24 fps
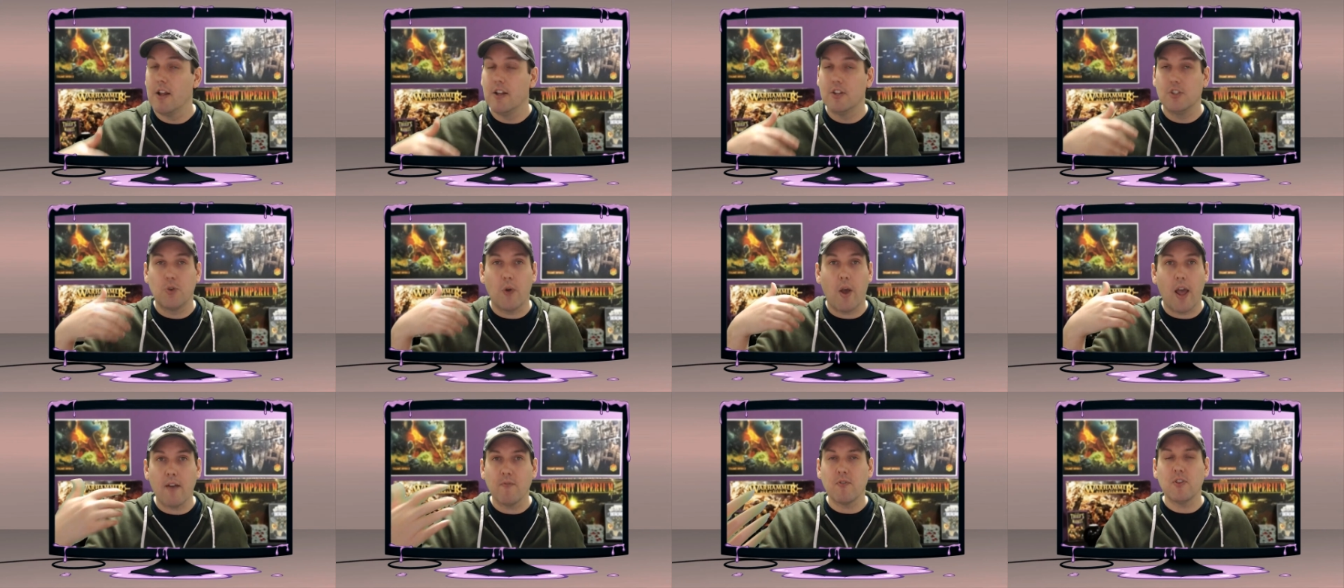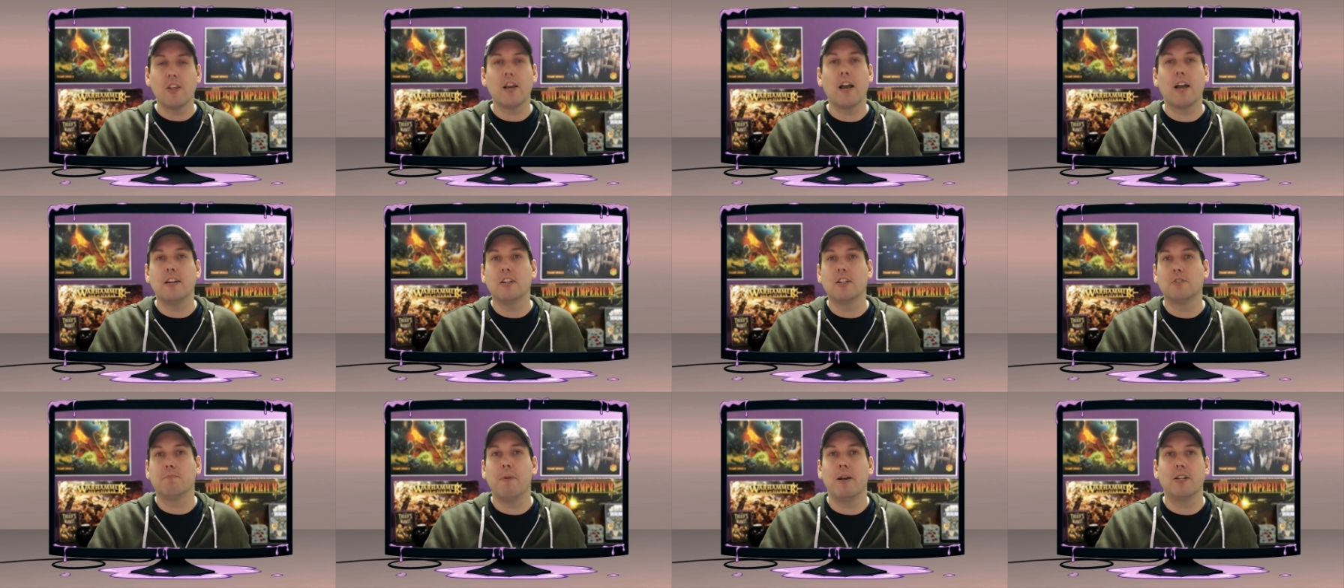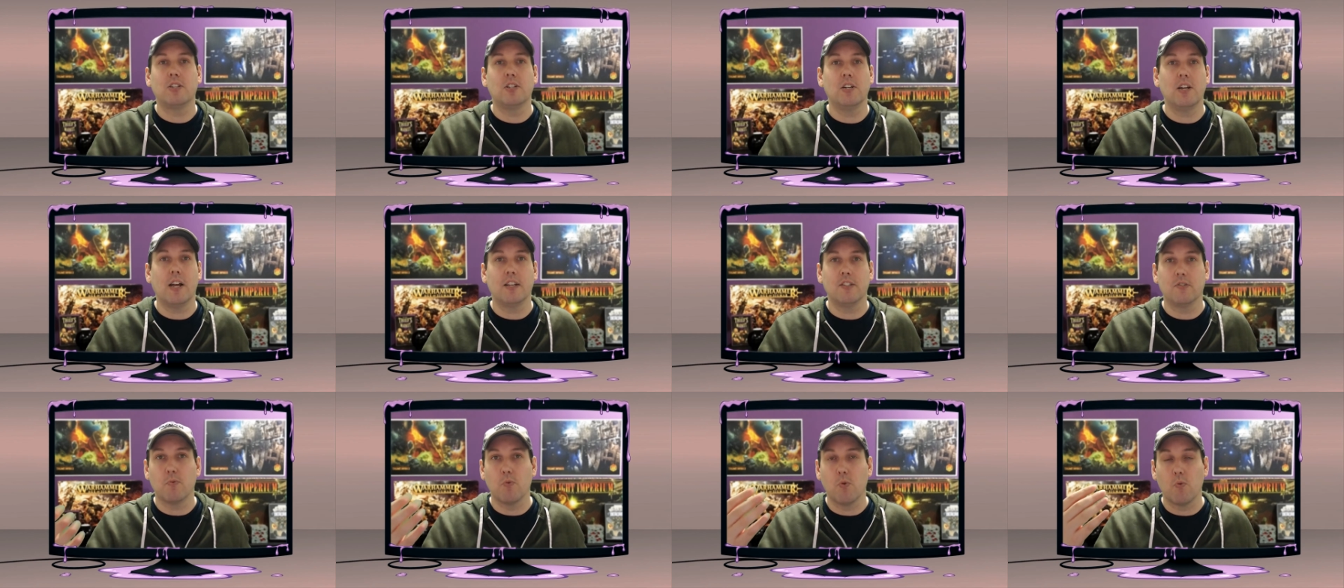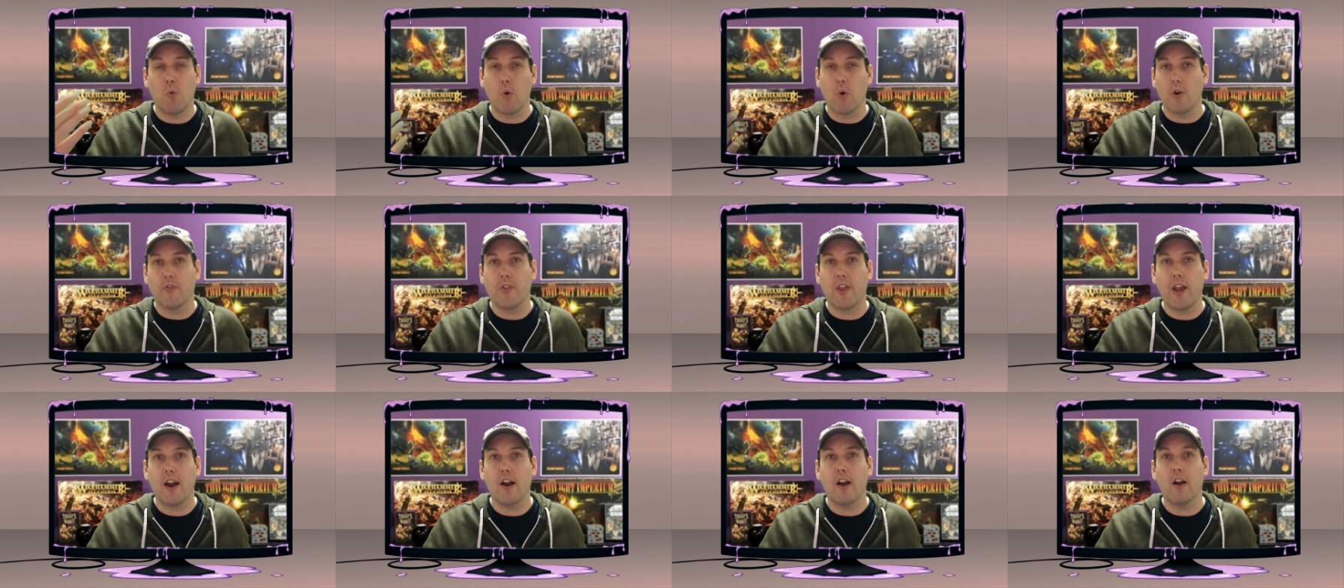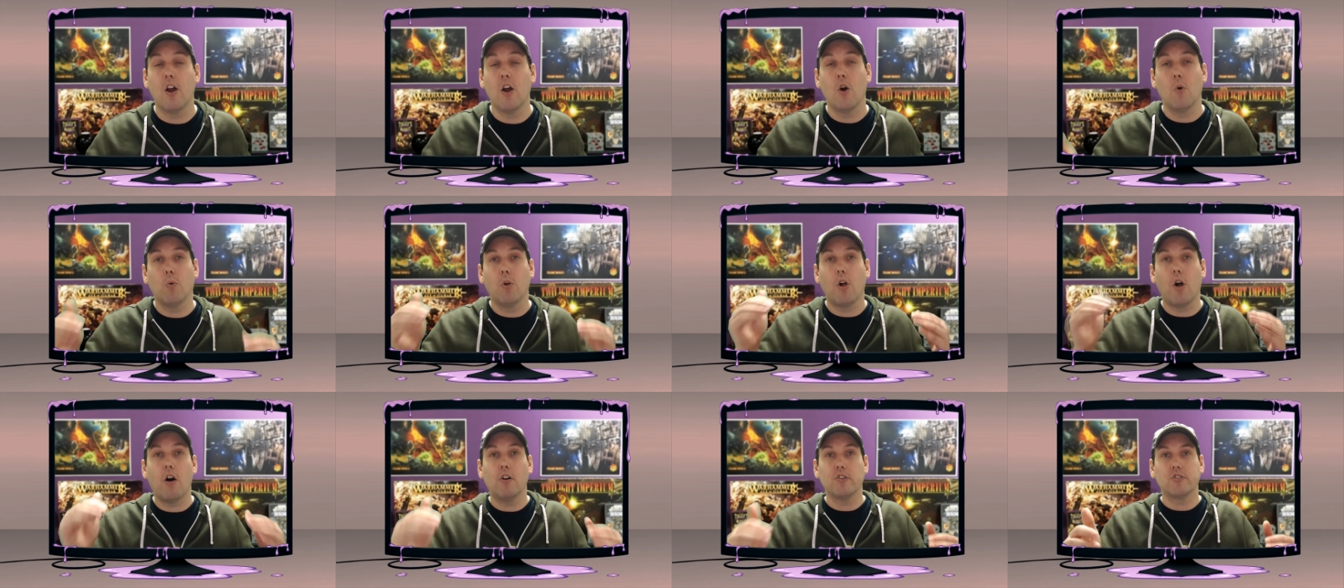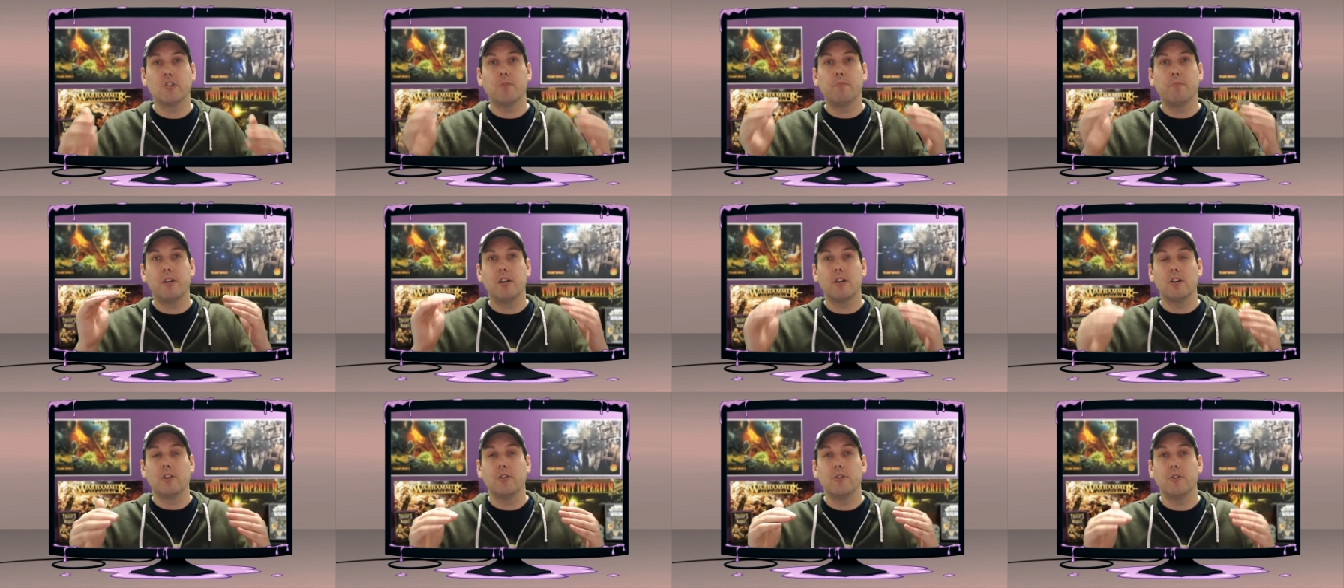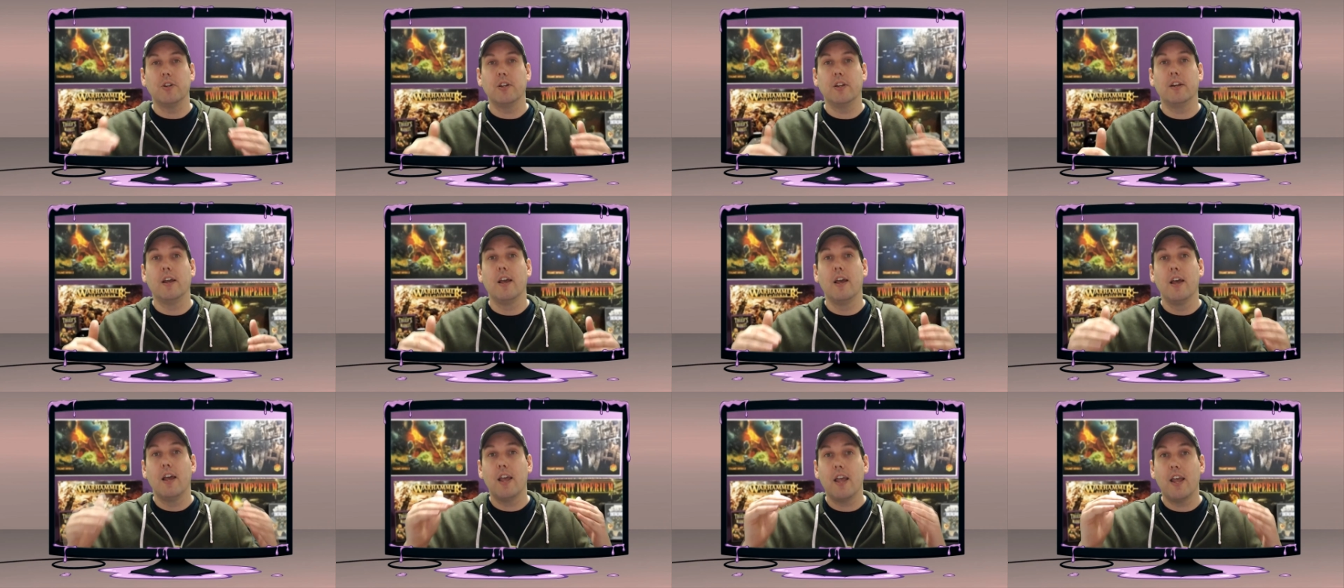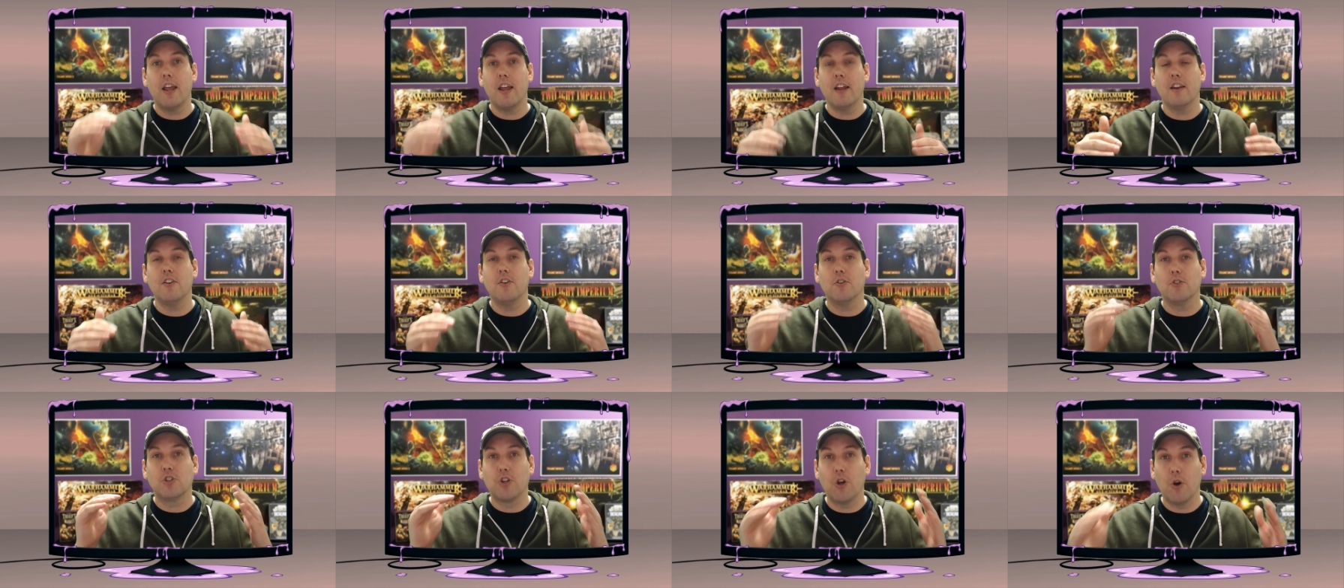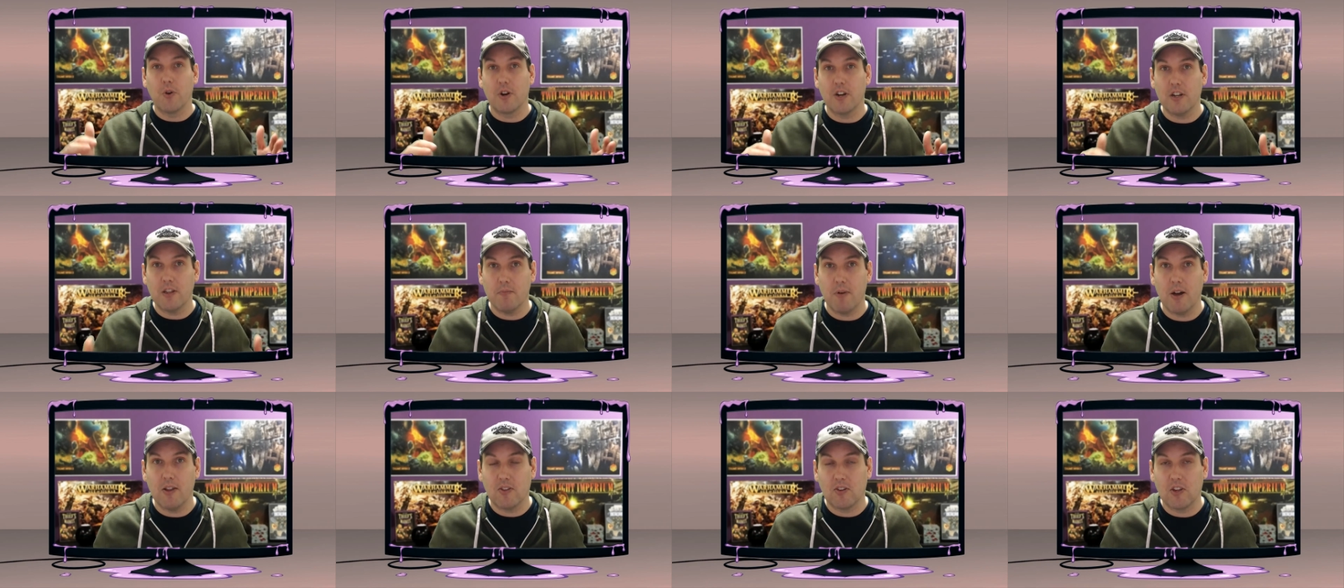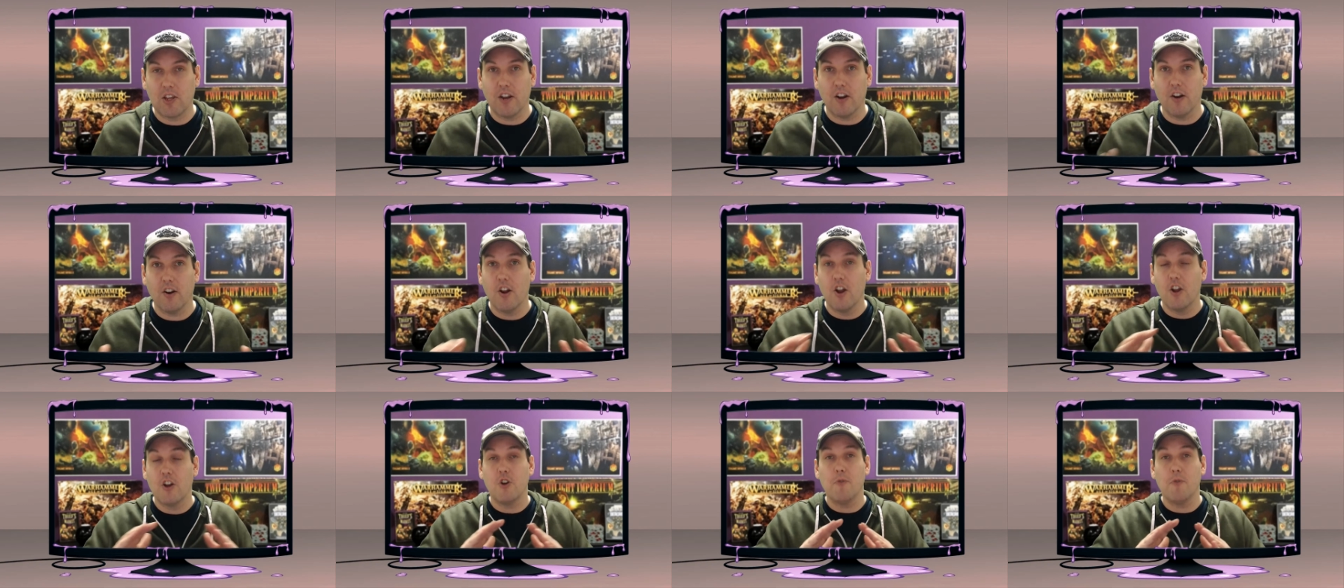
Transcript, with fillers: So everything I just mentioned as a reward there will also be included in your Token of the Month tier,